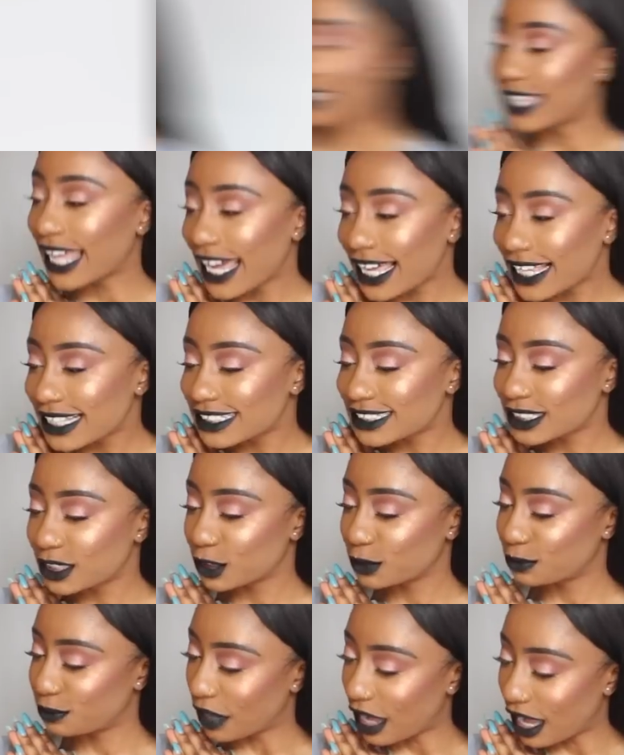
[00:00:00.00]
The next
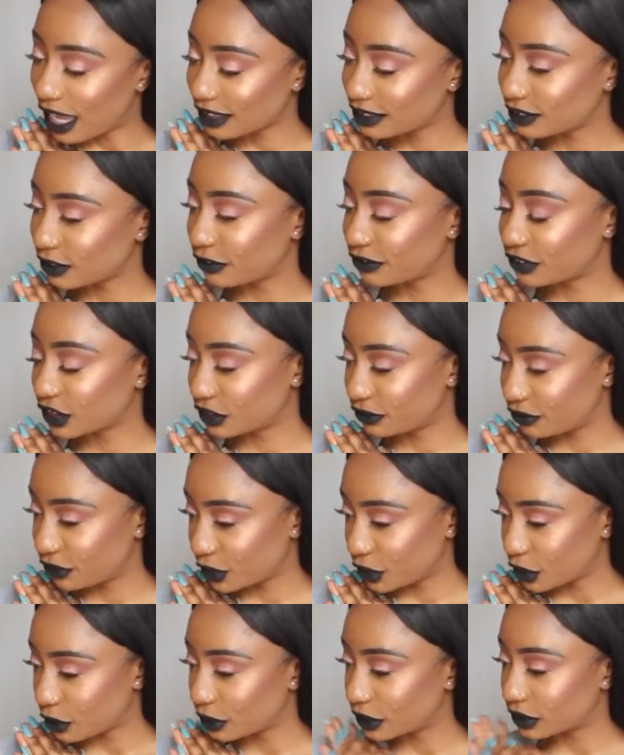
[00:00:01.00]
part of this
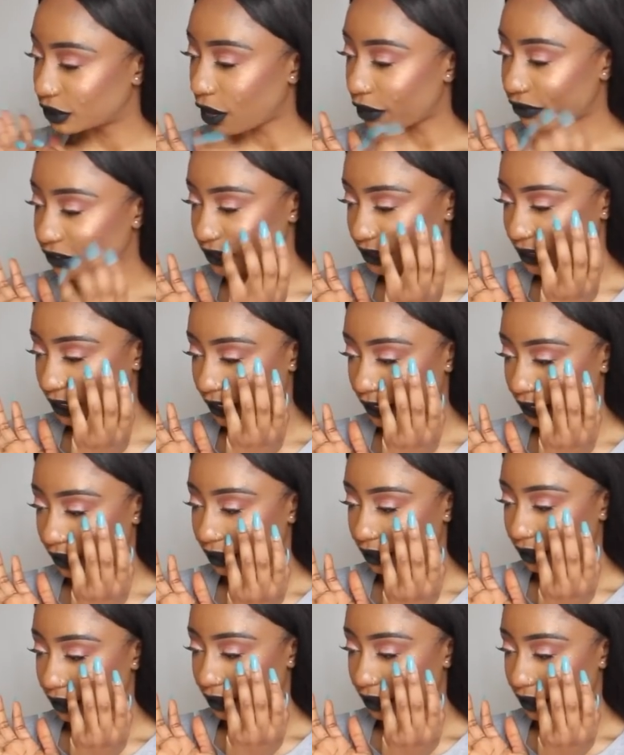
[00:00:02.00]
video is obviously,
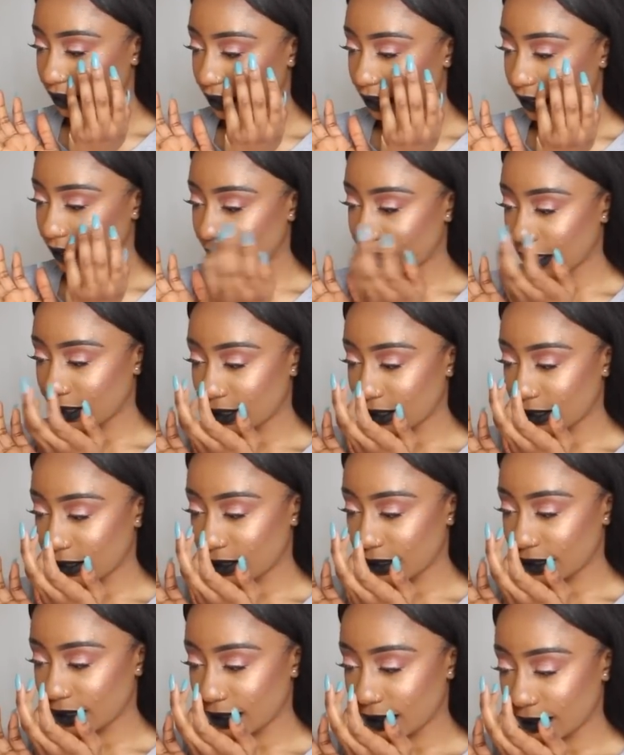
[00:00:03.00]

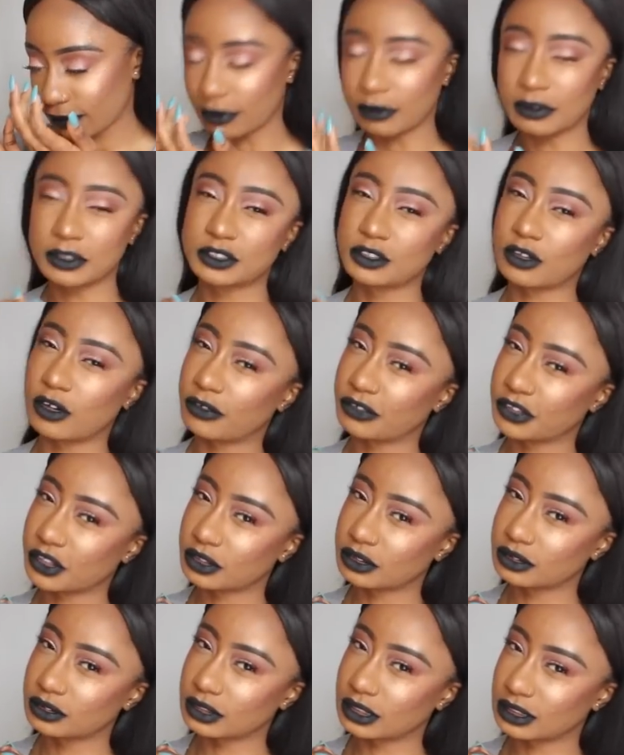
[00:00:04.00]
well, it's not
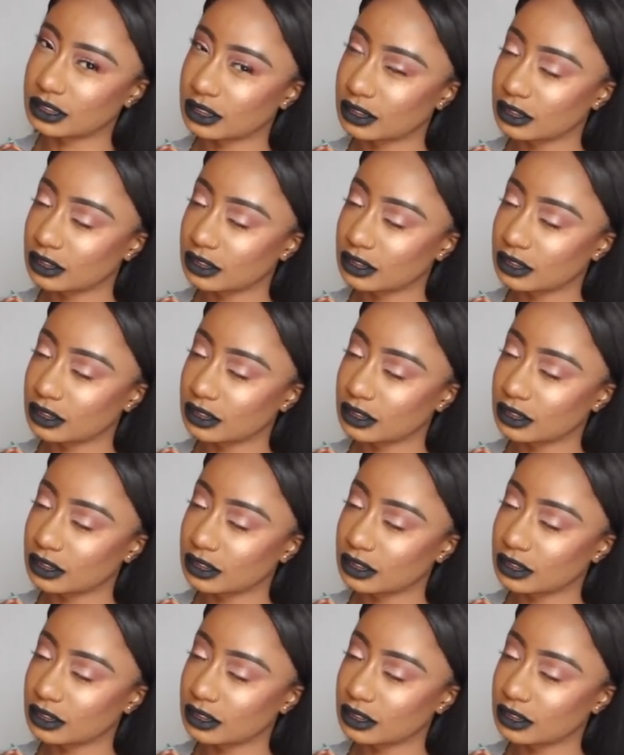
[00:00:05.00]
obvious, is